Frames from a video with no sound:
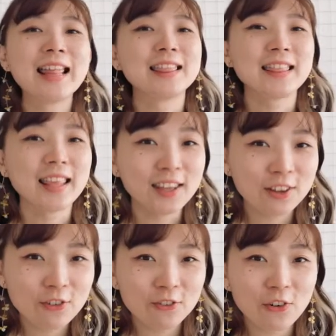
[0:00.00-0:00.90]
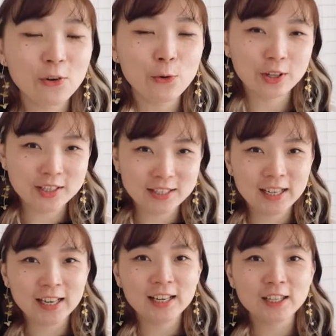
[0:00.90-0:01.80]
Thank you for
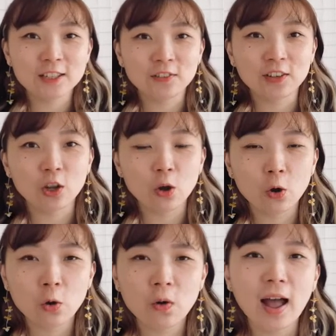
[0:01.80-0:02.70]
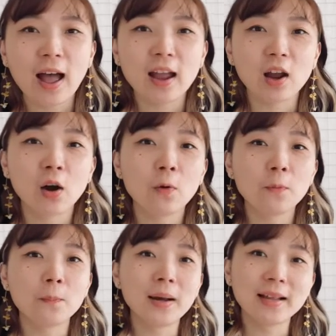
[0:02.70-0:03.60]
watching this video. I hope
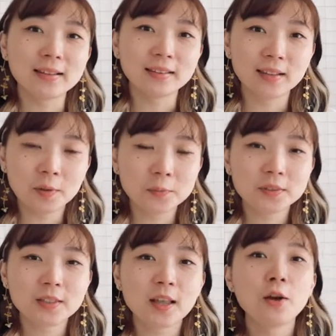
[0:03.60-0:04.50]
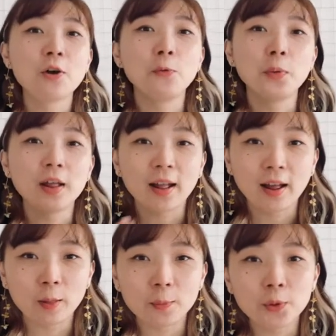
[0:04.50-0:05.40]
my tips will
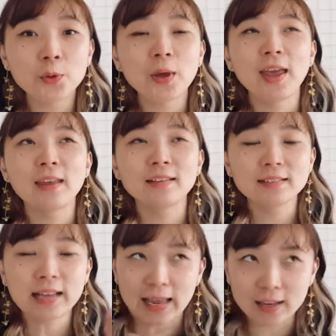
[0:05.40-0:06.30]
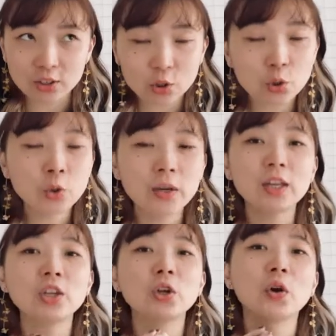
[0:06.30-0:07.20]
help you and guide you
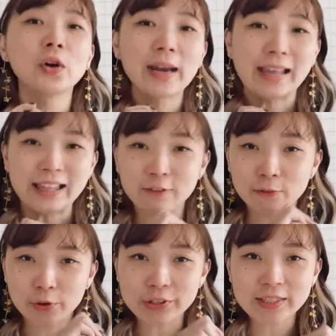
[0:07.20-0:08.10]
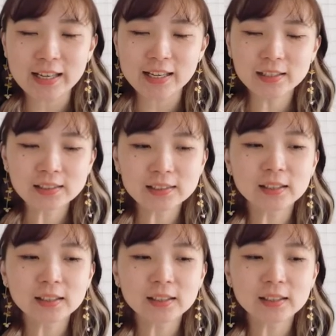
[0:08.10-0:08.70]
in your creative process.